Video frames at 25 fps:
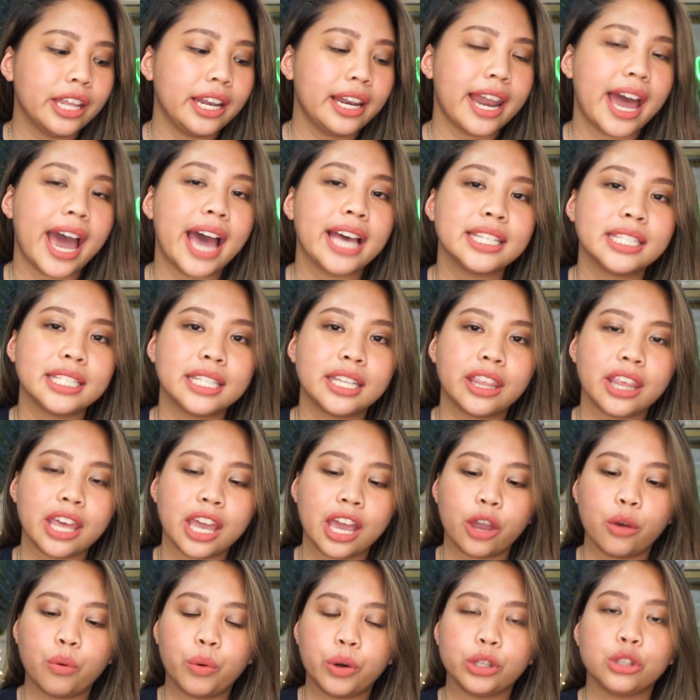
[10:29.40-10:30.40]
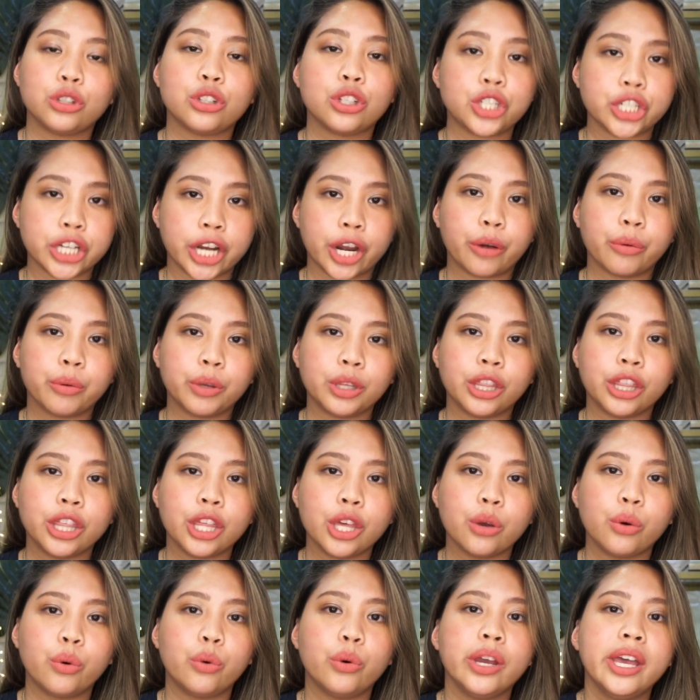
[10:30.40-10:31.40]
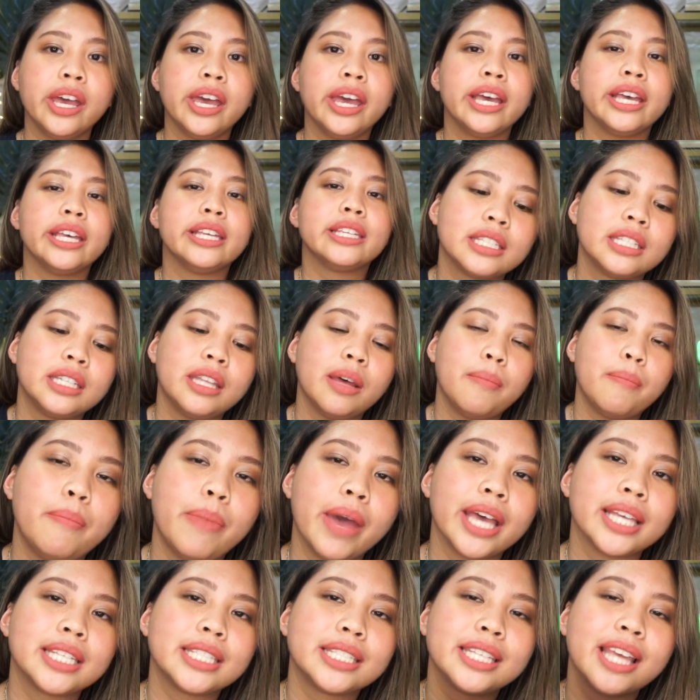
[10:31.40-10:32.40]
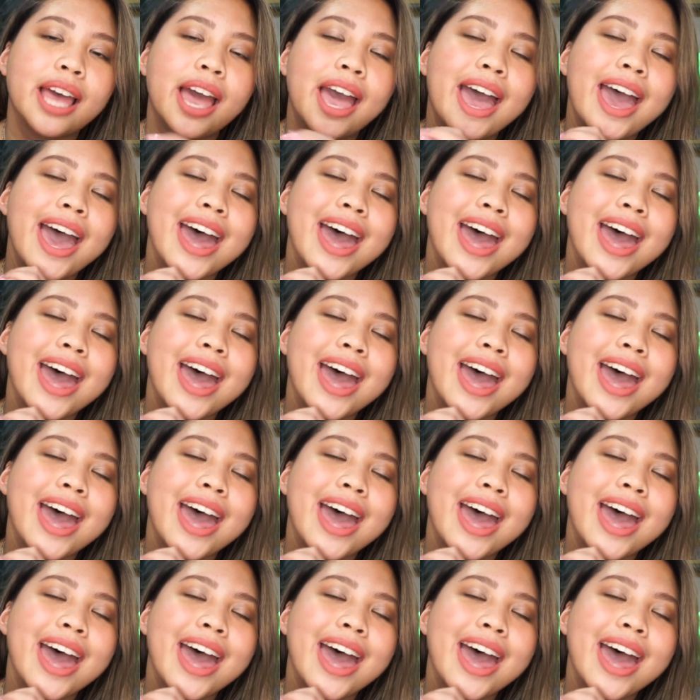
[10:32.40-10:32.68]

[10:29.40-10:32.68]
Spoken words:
last thing I want to share with you is the best